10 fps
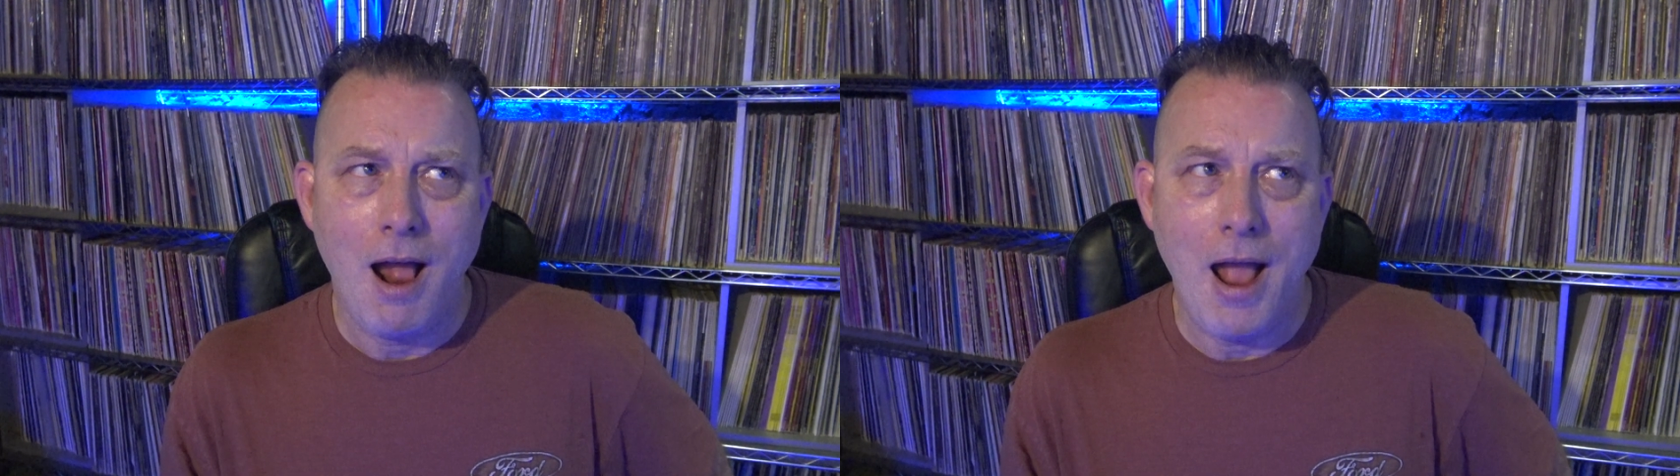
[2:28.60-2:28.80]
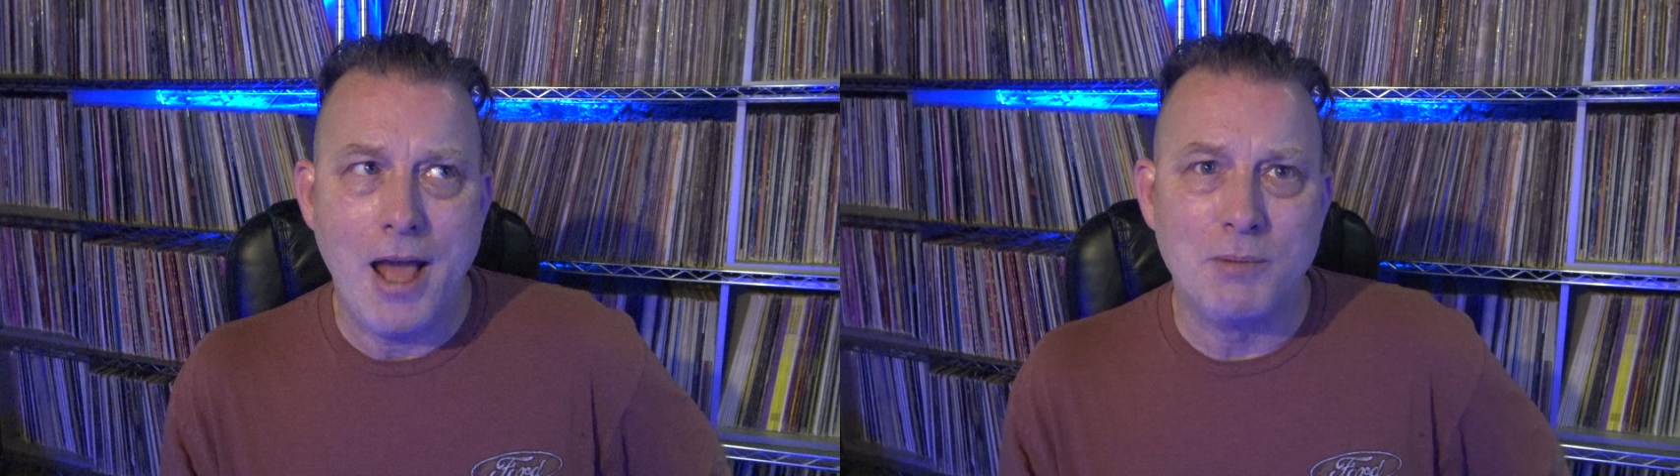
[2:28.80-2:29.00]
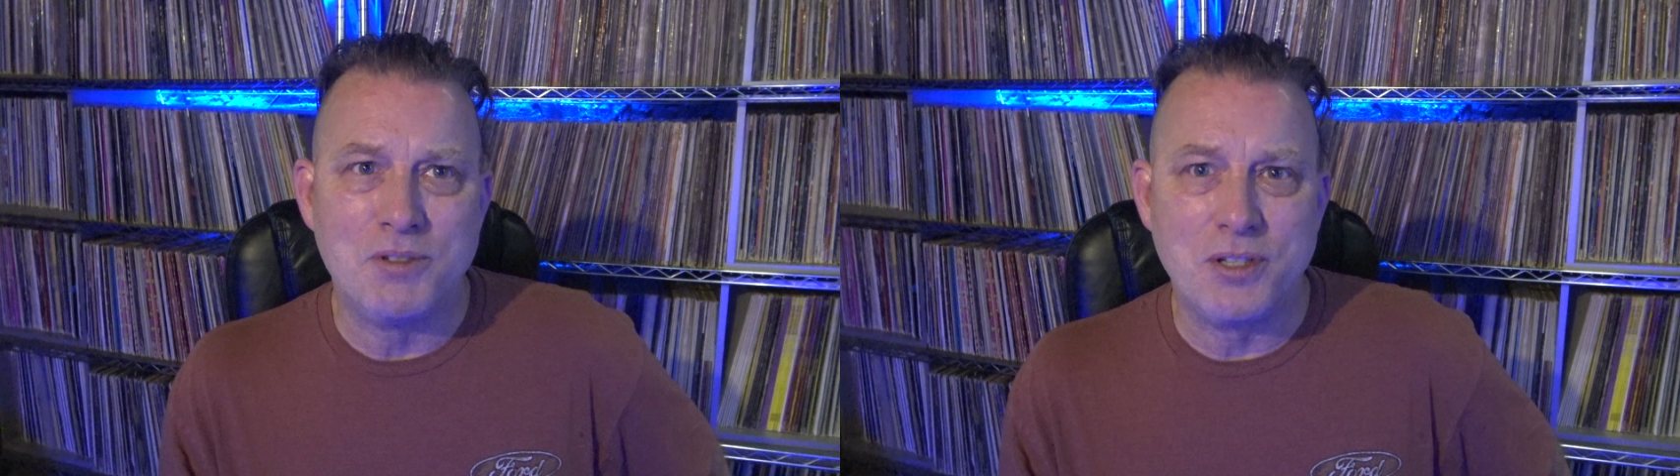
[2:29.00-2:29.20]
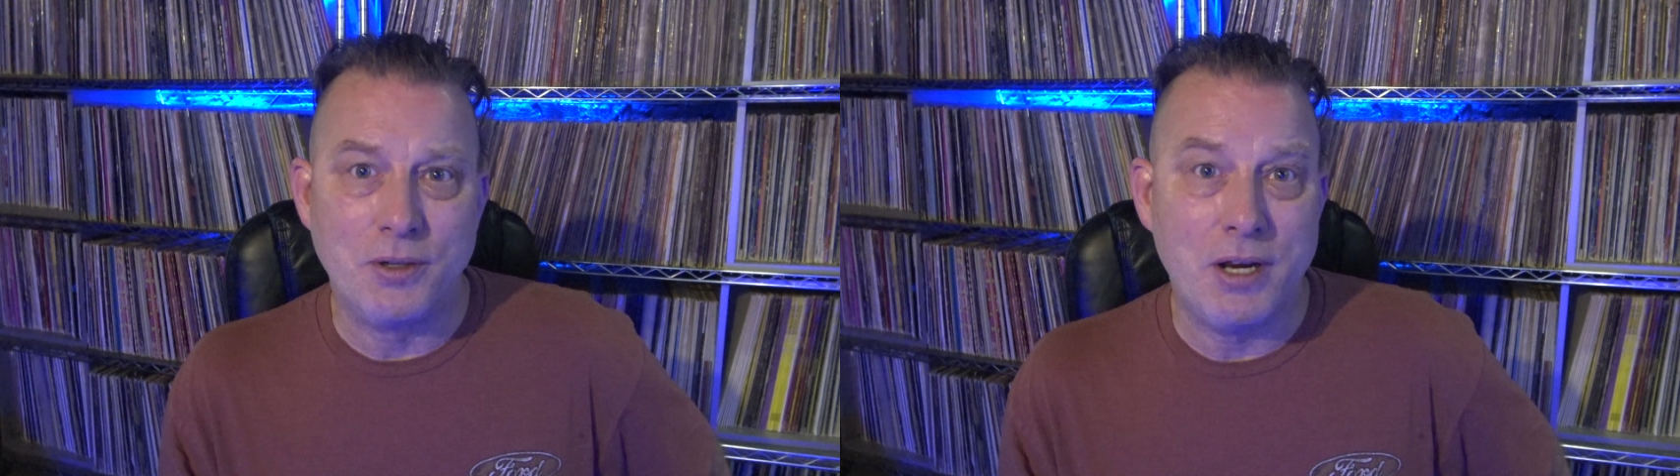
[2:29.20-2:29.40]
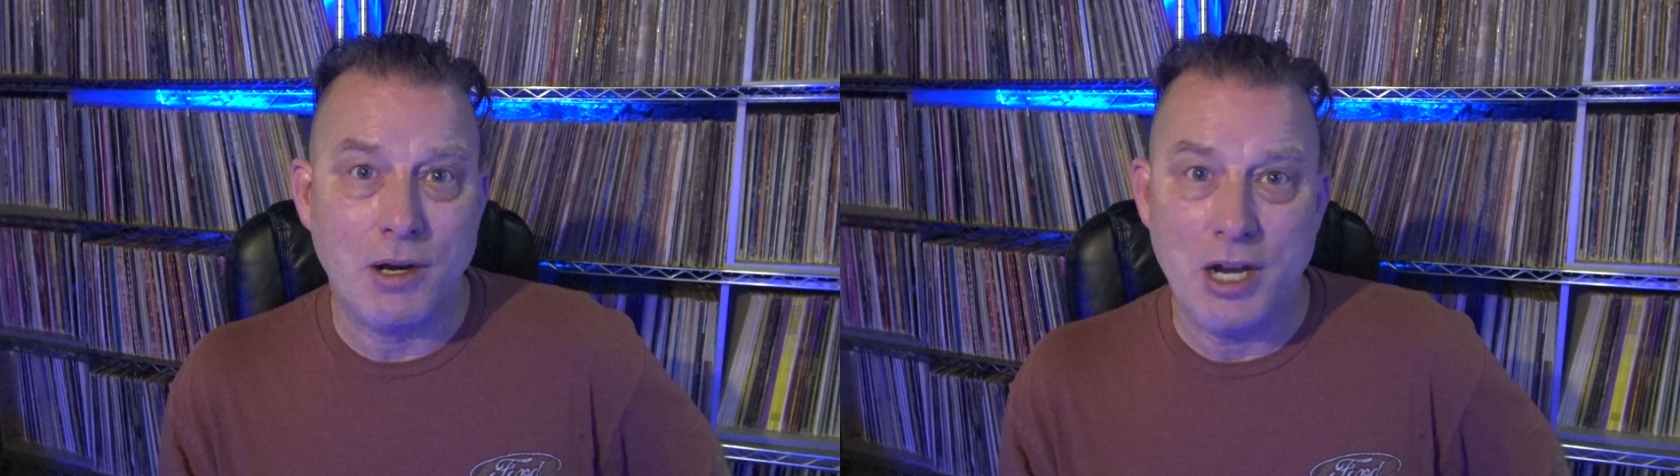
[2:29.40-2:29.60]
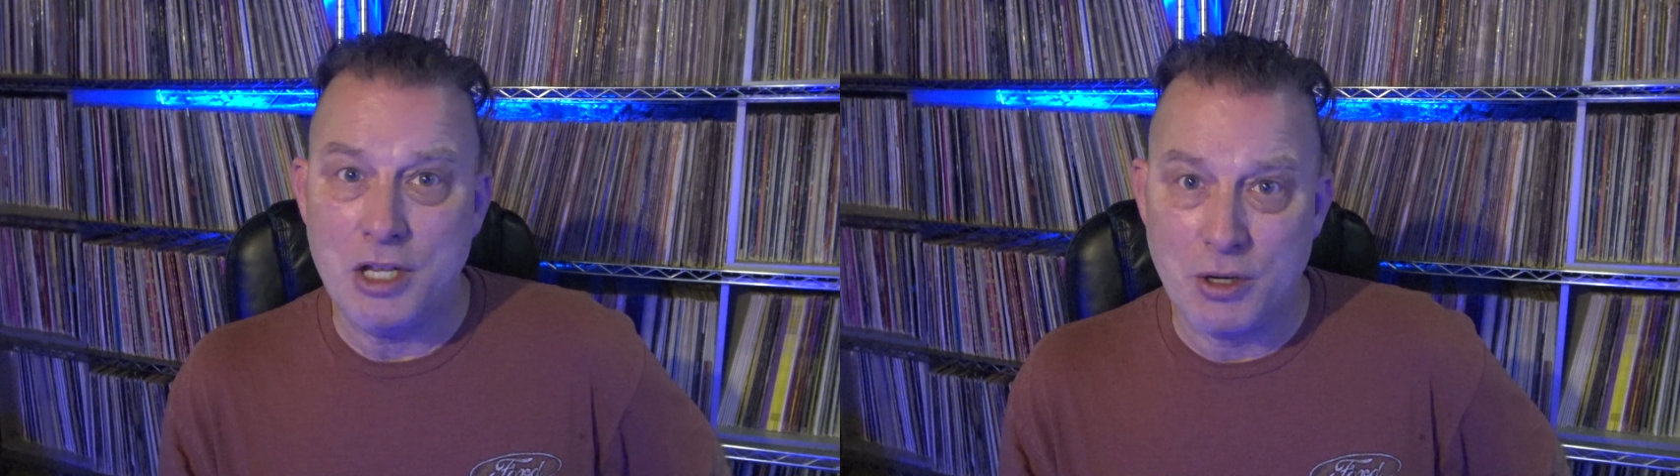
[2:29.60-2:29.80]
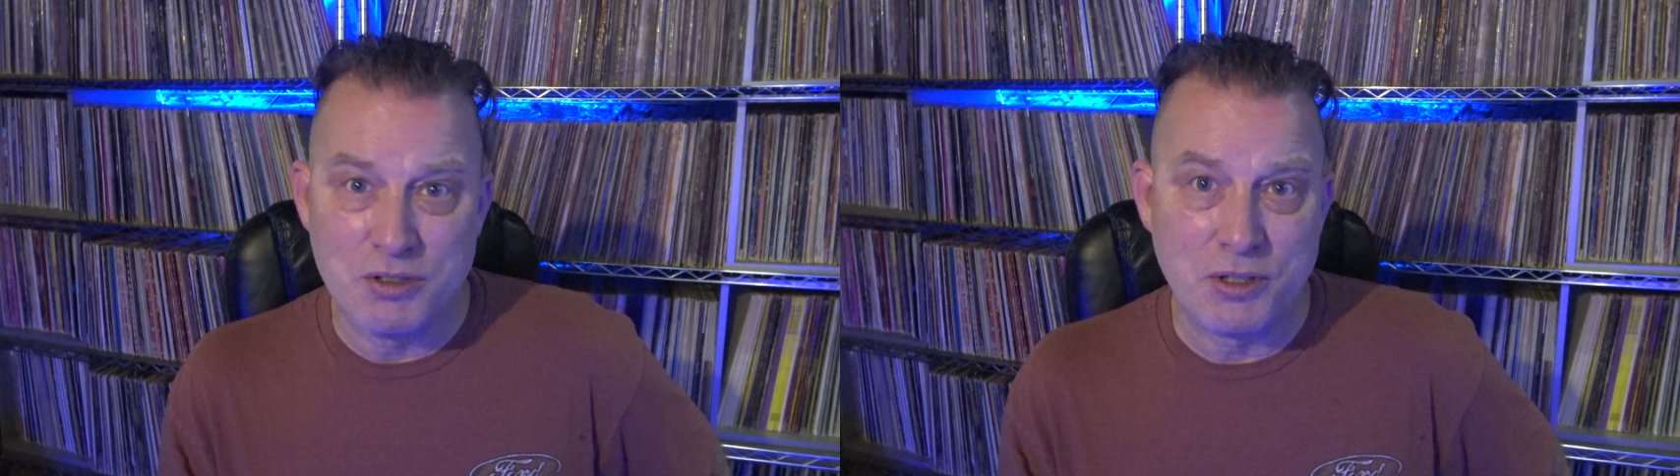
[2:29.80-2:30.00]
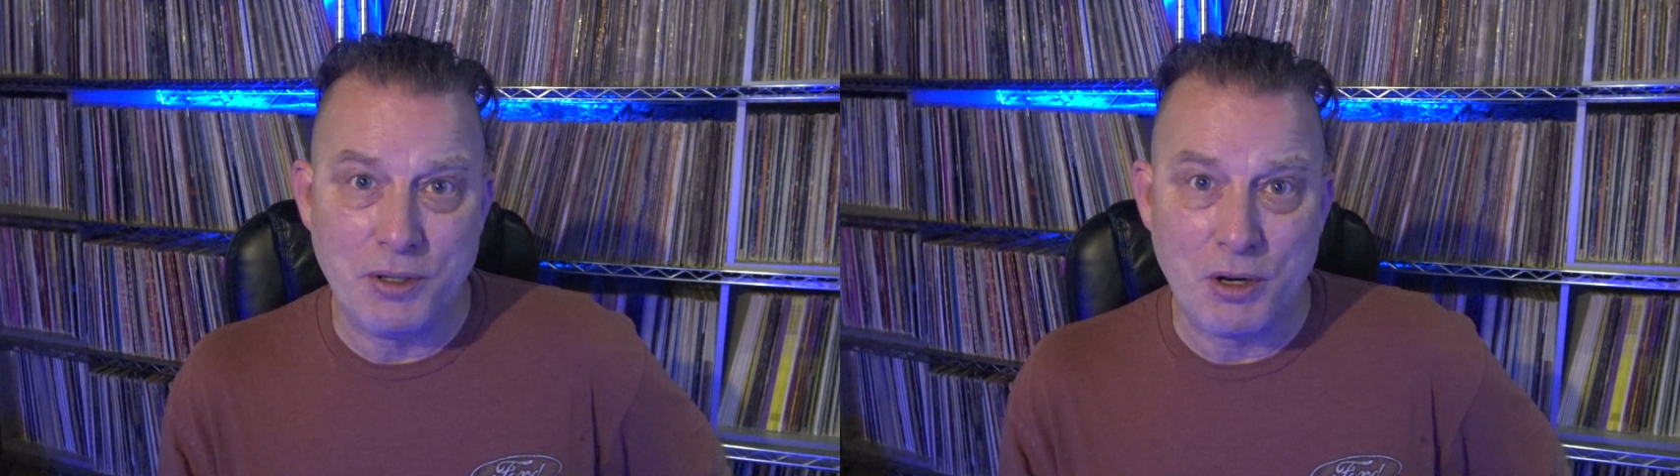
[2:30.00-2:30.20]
And I'm still here, and you're still